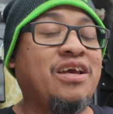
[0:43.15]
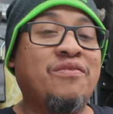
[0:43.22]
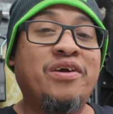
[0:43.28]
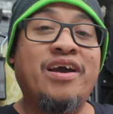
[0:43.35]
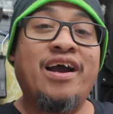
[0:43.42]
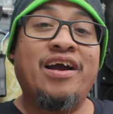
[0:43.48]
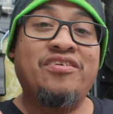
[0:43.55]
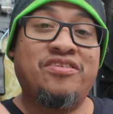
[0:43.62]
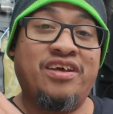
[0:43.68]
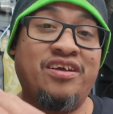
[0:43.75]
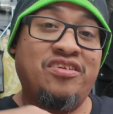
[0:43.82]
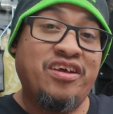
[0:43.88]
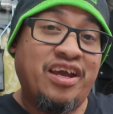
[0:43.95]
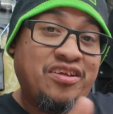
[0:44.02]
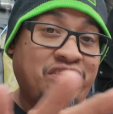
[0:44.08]
give you guys
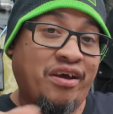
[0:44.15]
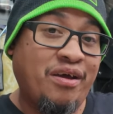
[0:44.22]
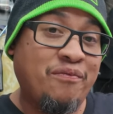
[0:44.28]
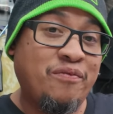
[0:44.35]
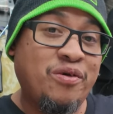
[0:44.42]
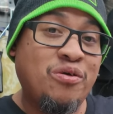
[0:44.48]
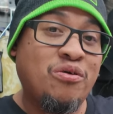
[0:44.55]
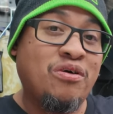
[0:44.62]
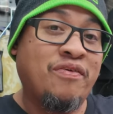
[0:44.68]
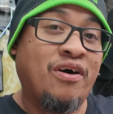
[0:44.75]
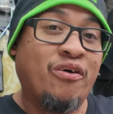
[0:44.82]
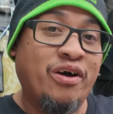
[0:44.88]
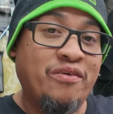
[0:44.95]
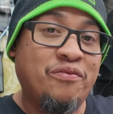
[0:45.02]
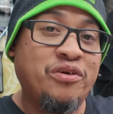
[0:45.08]
a daytime view of
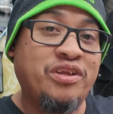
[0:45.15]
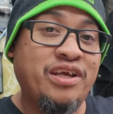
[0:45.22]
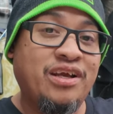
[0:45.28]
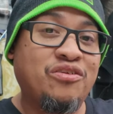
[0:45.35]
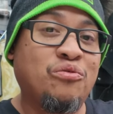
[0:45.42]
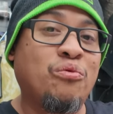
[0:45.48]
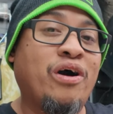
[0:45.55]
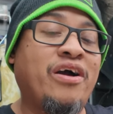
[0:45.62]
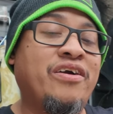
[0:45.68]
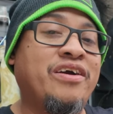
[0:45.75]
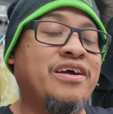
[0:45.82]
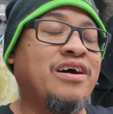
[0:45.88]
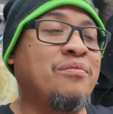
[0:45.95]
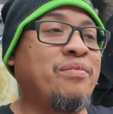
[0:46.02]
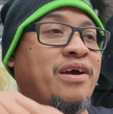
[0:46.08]
how everything is
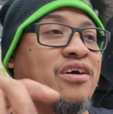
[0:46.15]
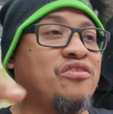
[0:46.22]
wired up